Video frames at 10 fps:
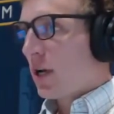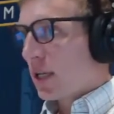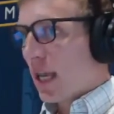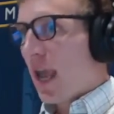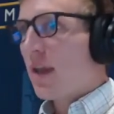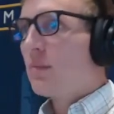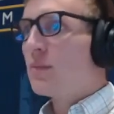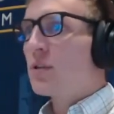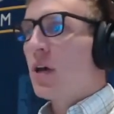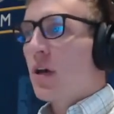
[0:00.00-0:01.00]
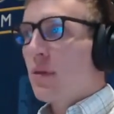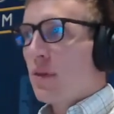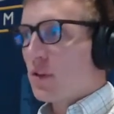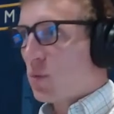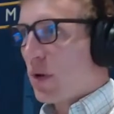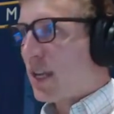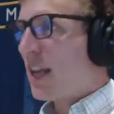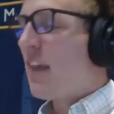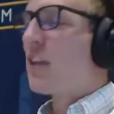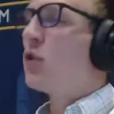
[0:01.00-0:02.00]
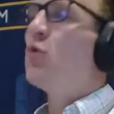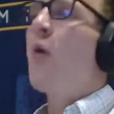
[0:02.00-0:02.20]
games this weekend that you